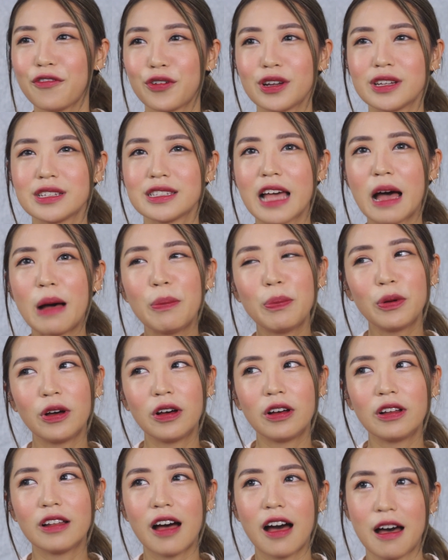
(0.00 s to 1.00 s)
For
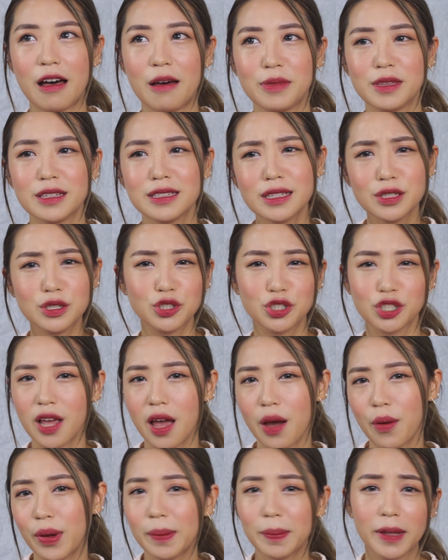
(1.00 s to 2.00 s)
example, this is
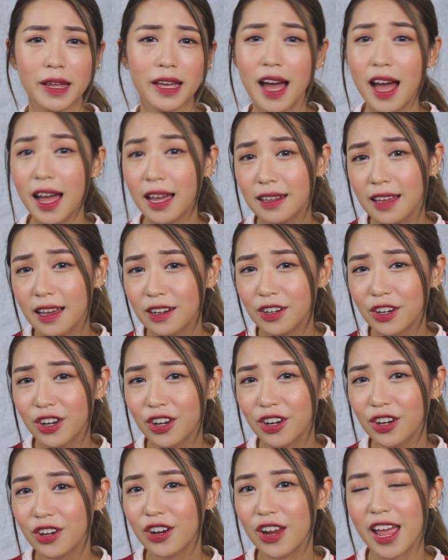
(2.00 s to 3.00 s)
usually how I apply
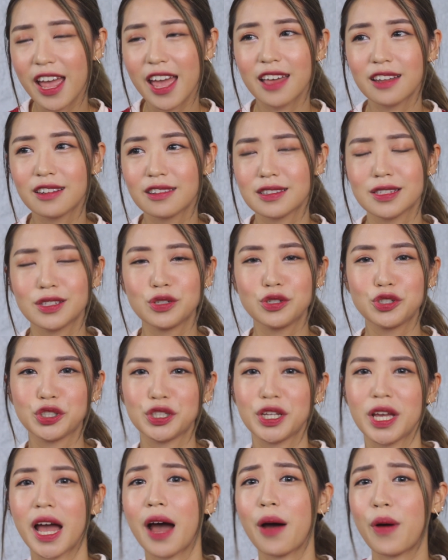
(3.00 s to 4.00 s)
eyeliner, and this is
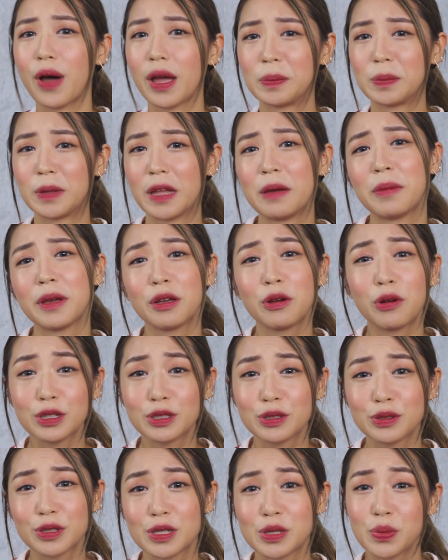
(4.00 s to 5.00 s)
usually how I apply my
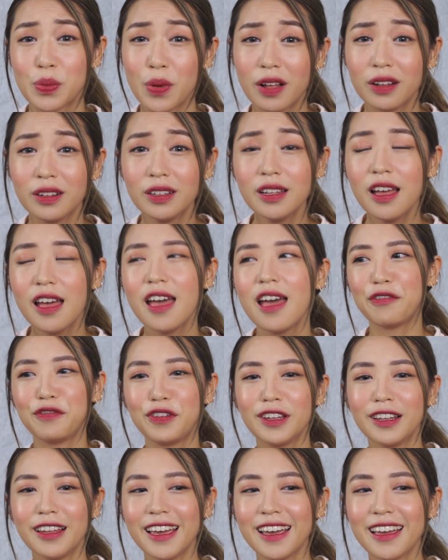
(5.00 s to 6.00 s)
contour as well. I
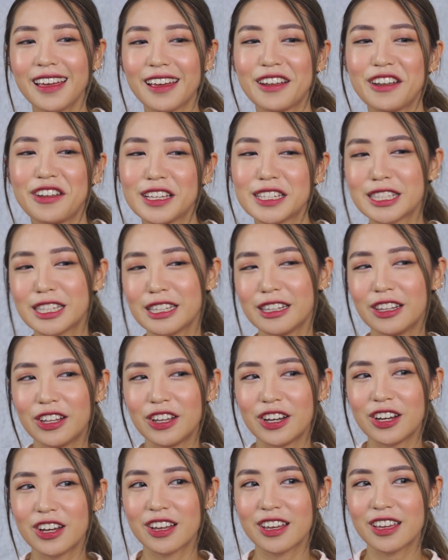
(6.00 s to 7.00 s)
feel like this
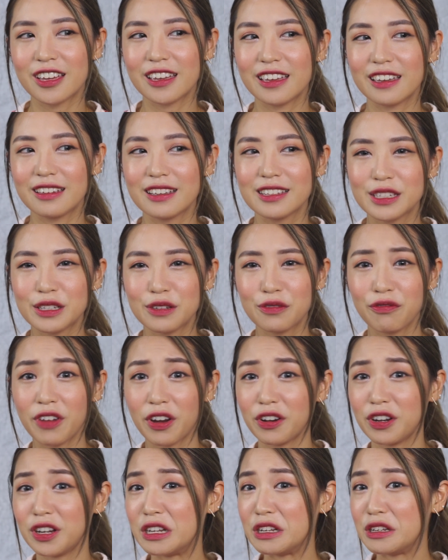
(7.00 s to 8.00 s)
look
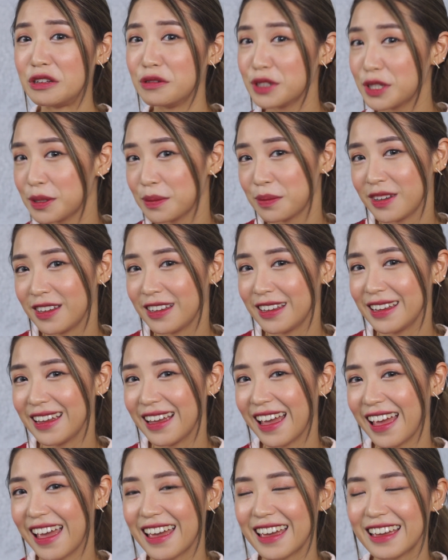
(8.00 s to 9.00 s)
isn't very new to
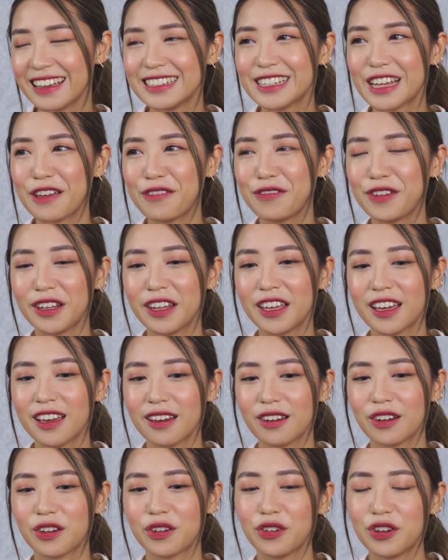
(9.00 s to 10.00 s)
me, and I feel
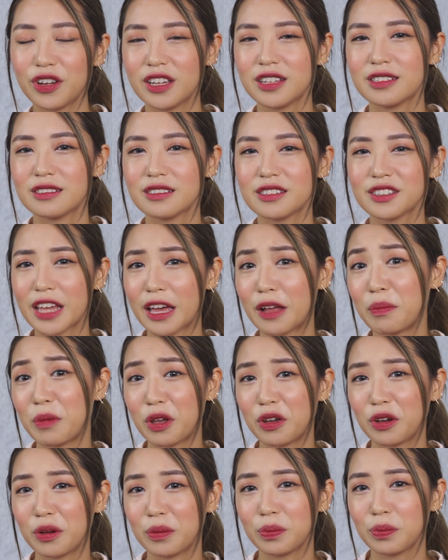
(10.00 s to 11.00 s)
like a Korean
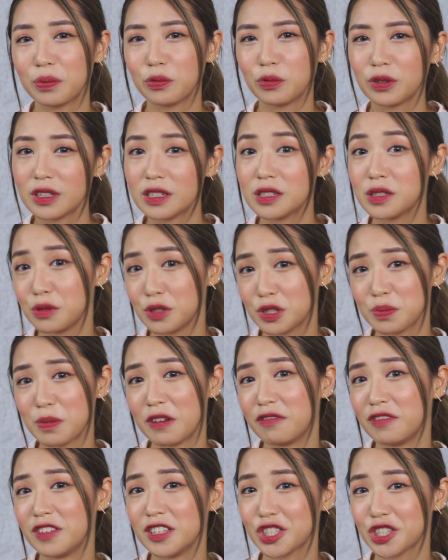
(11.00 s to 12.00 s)
style makeup really
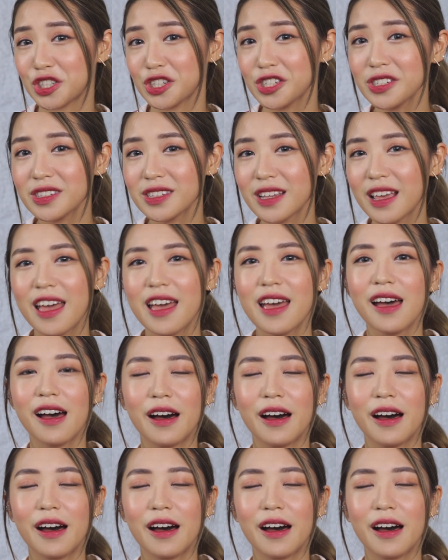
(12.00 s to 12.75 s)
suits my features.